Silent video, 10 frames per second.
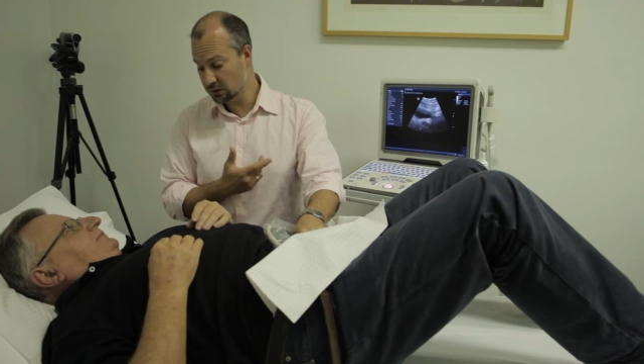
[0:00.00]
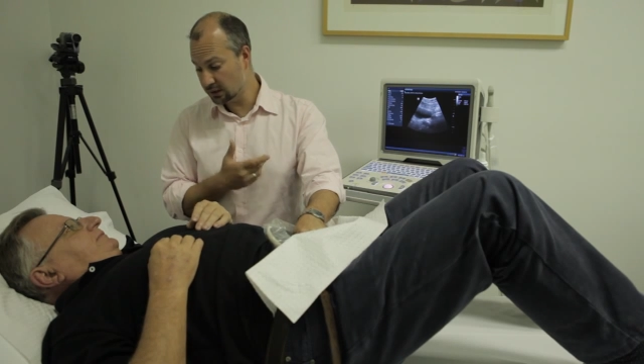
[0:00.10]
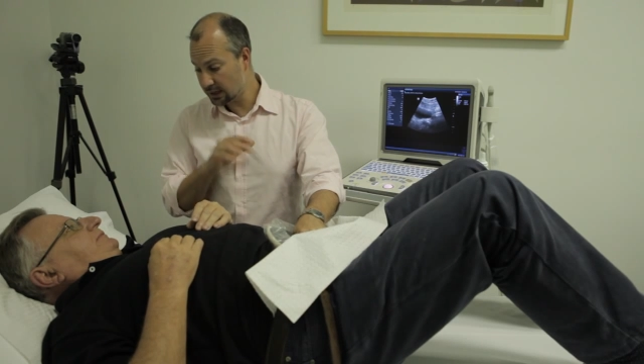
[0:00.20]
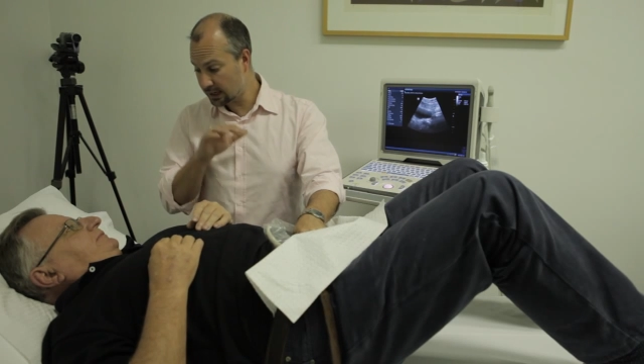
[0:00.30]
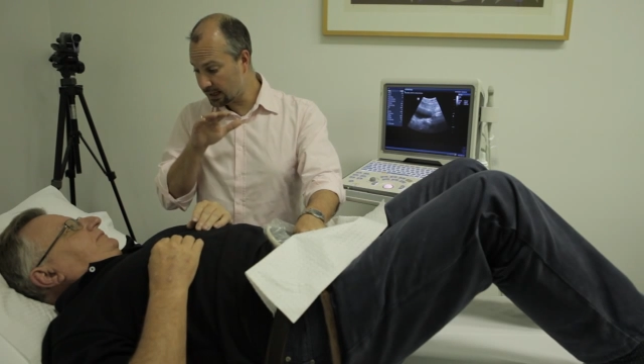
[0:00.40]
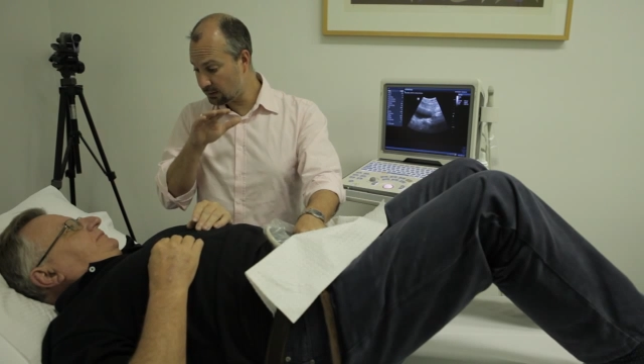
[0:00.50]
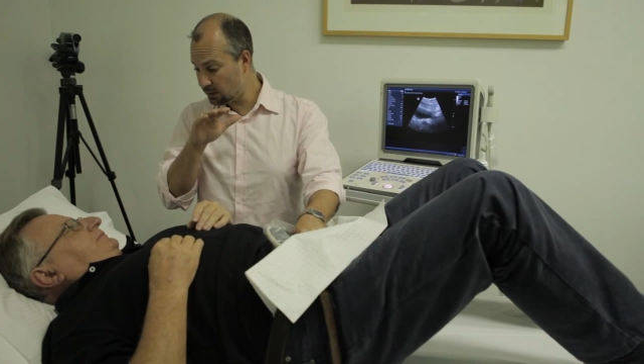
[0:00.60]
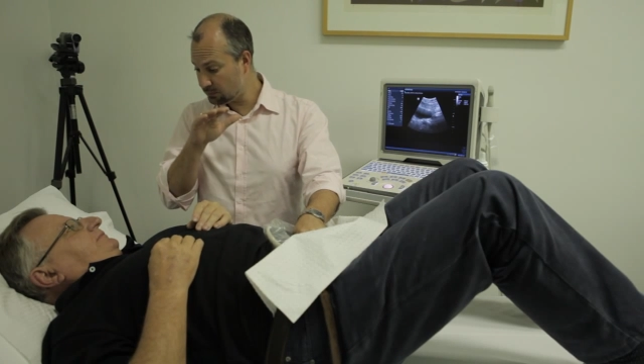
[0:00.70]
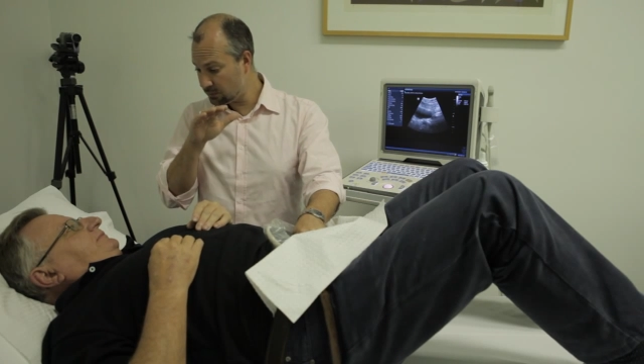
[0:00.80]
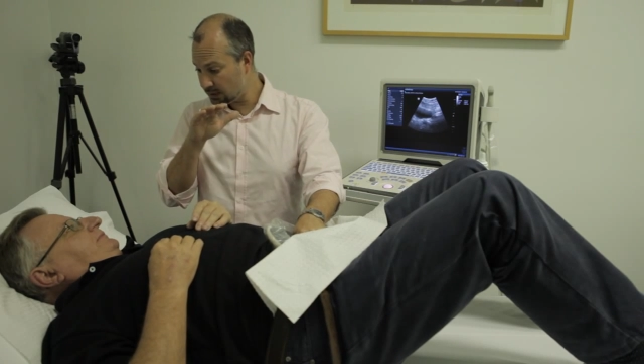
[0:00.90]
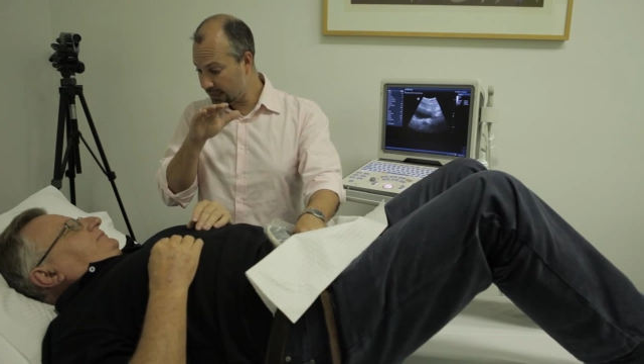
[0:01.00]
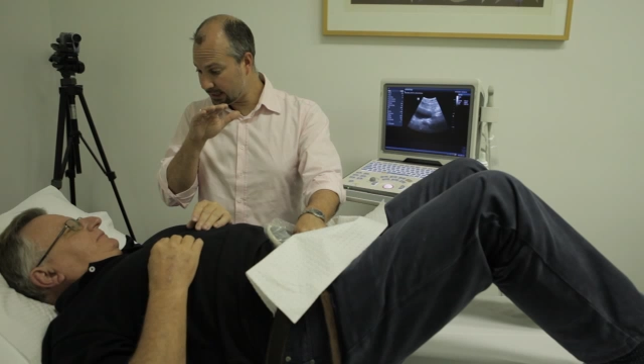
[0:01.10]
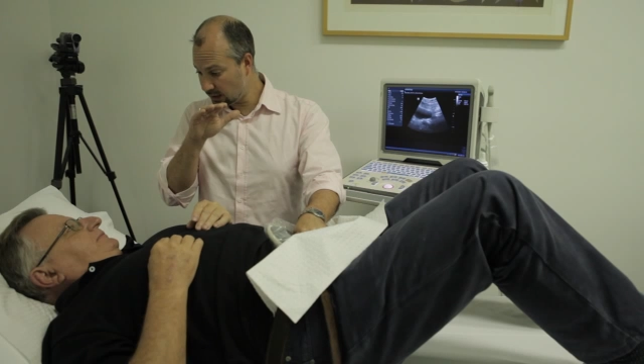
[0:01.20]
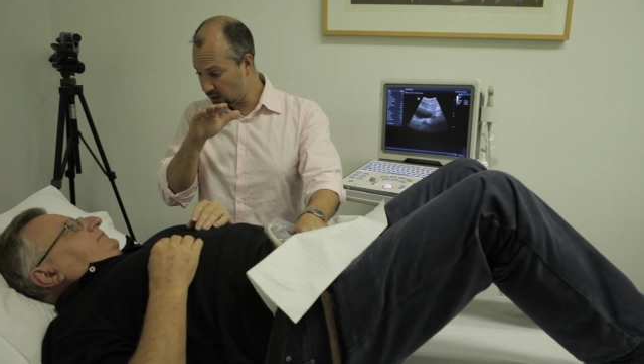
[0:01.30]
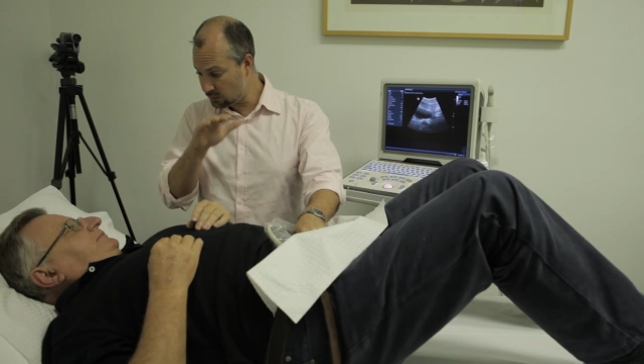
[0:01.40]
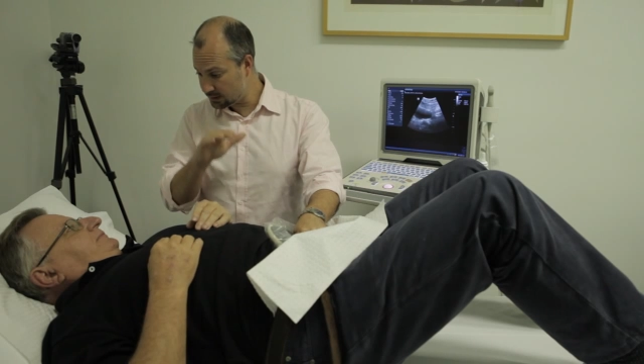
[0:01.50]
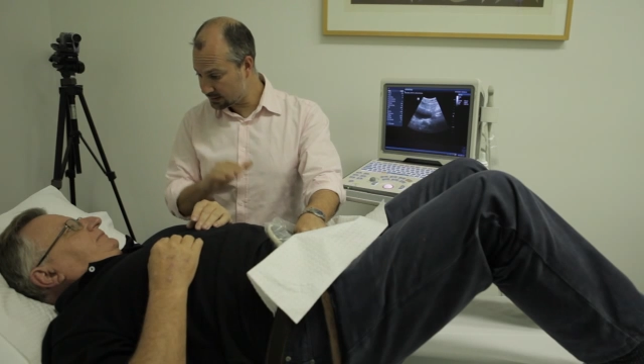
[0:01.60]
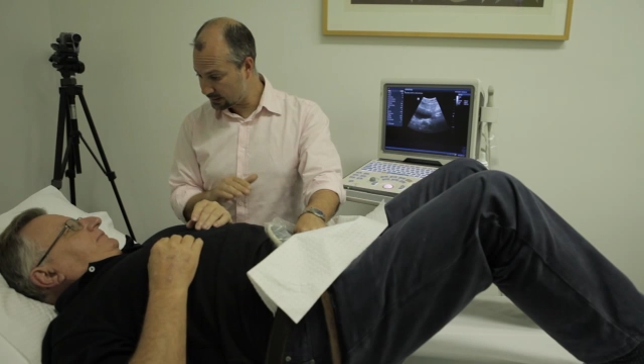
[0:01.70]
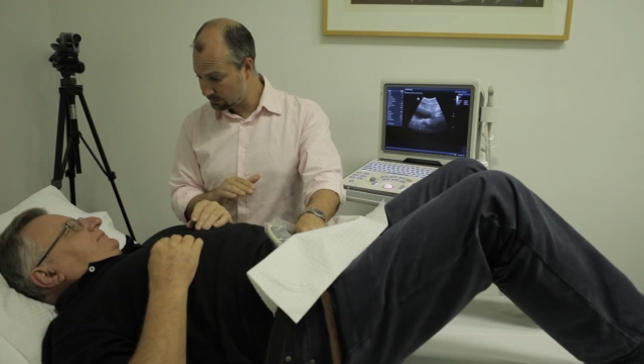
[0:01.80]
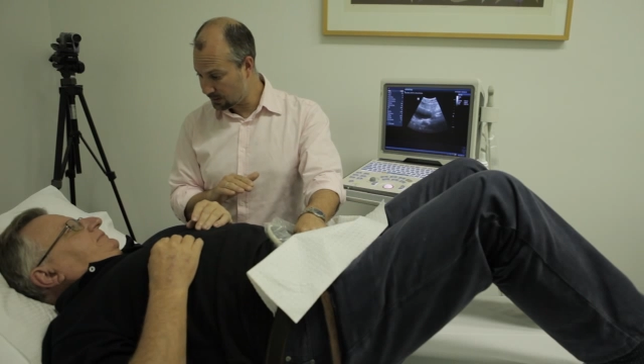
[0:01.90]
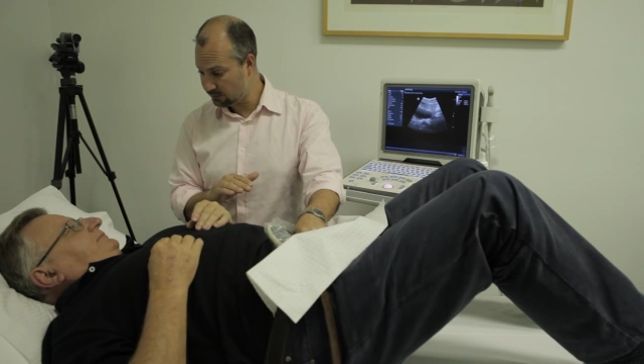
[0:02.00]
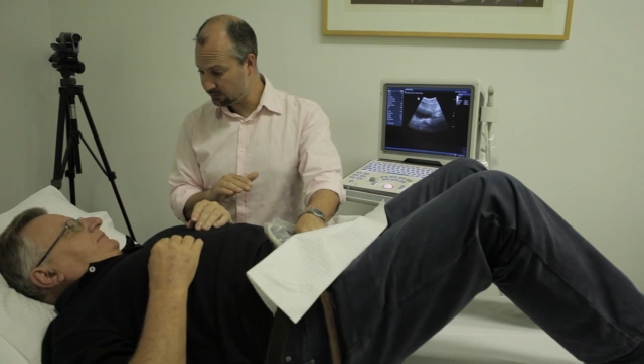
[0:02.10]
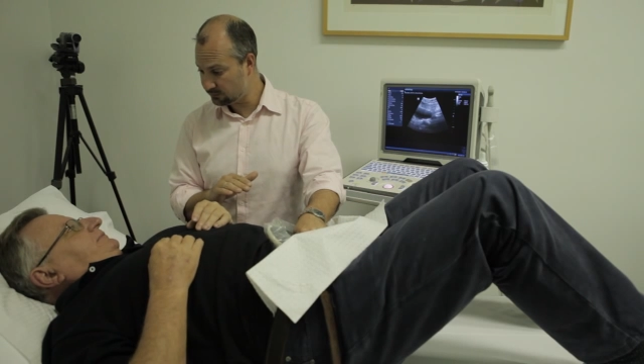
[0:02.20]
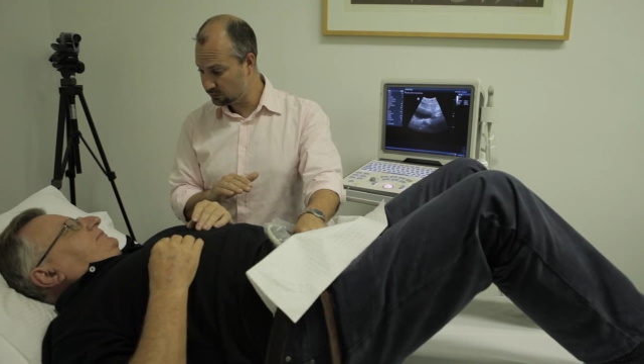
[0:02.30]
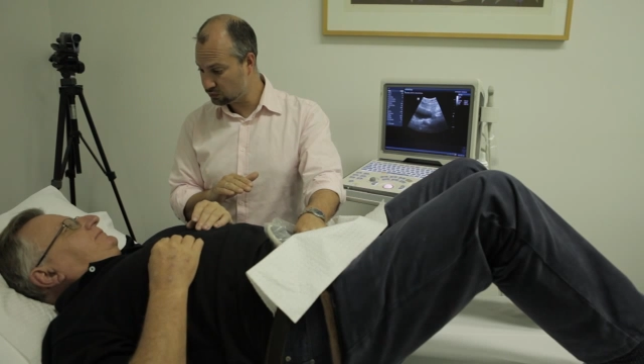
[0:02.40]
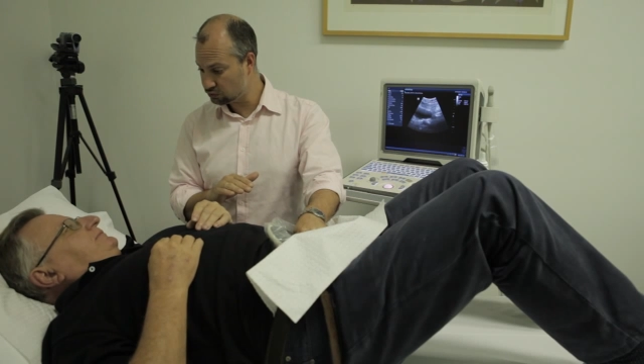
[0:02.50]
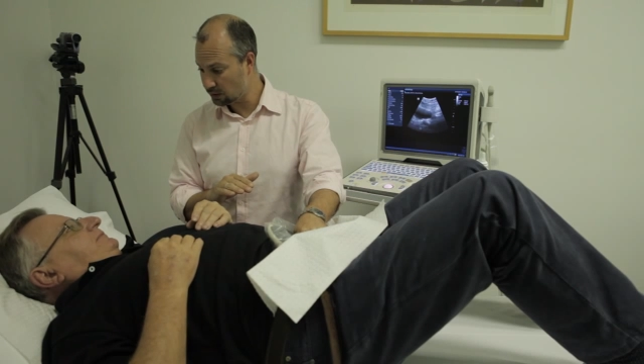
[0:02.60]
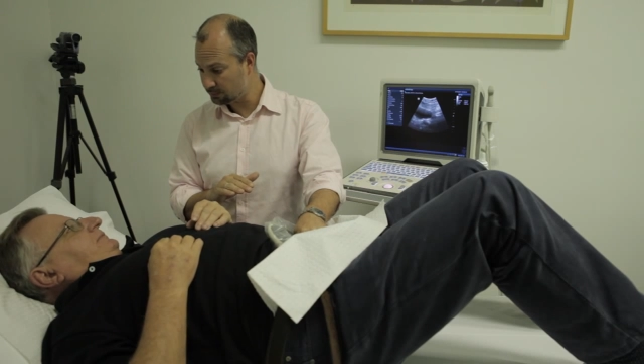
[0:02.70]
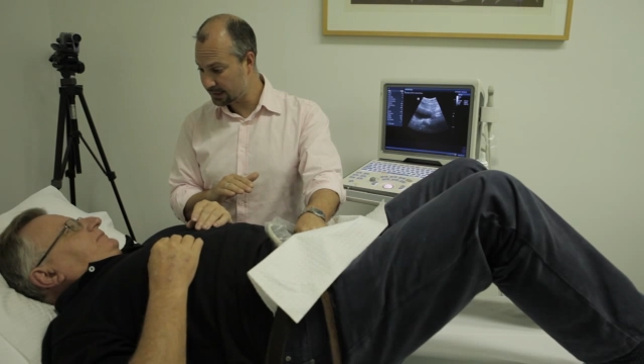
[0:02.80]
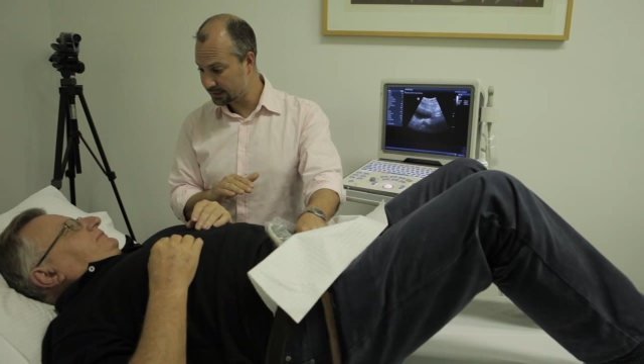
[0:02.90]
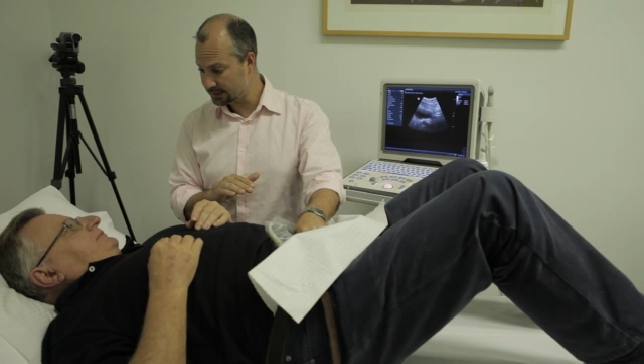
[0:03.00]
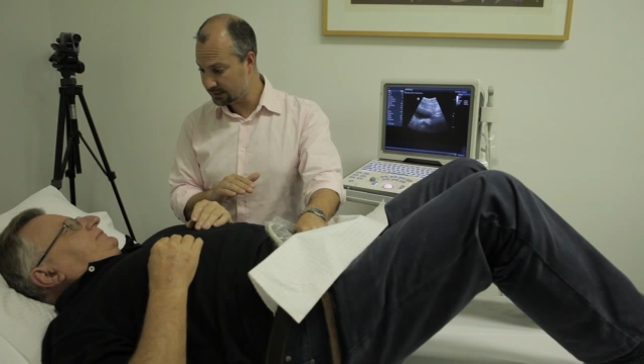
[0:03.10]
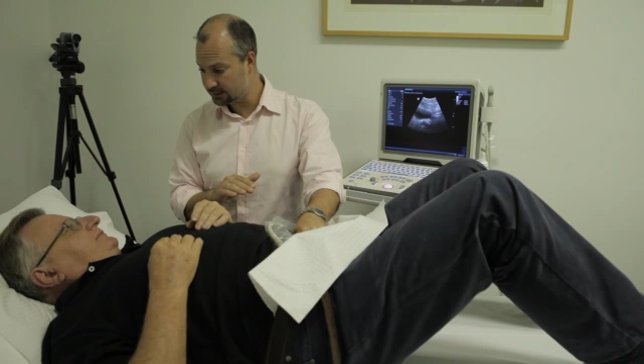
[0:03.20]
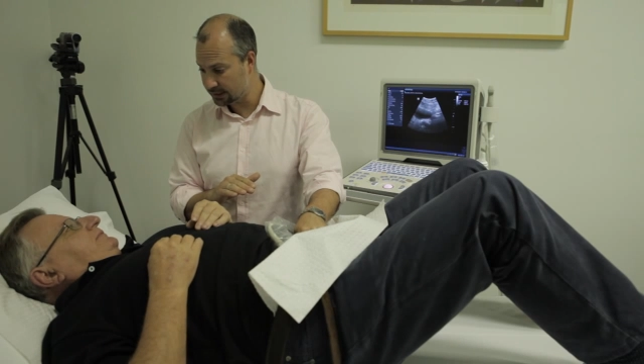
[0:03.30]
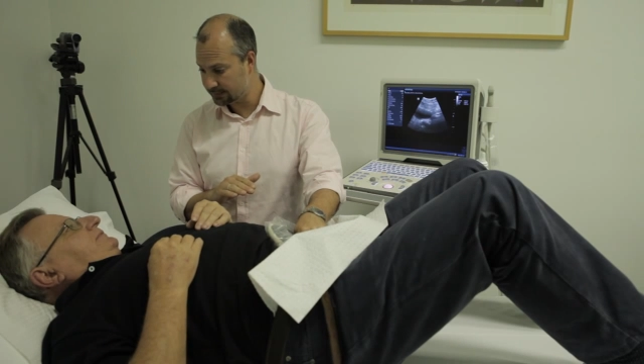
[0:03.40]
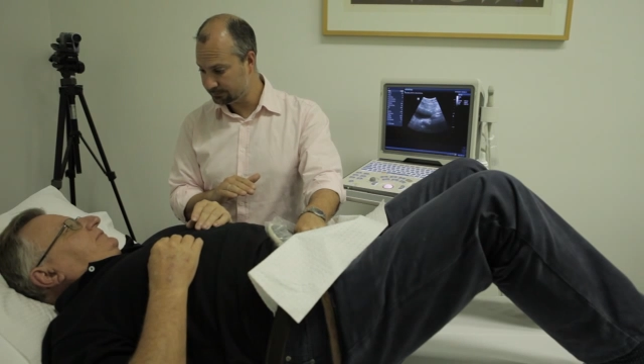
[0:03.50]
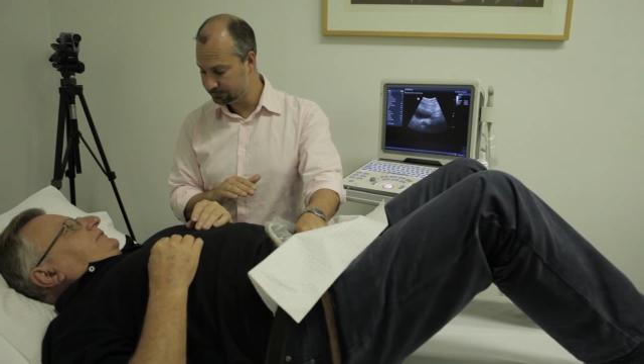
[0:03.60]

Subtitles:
And again, when we let go, we see the pelvic floor drop back down again.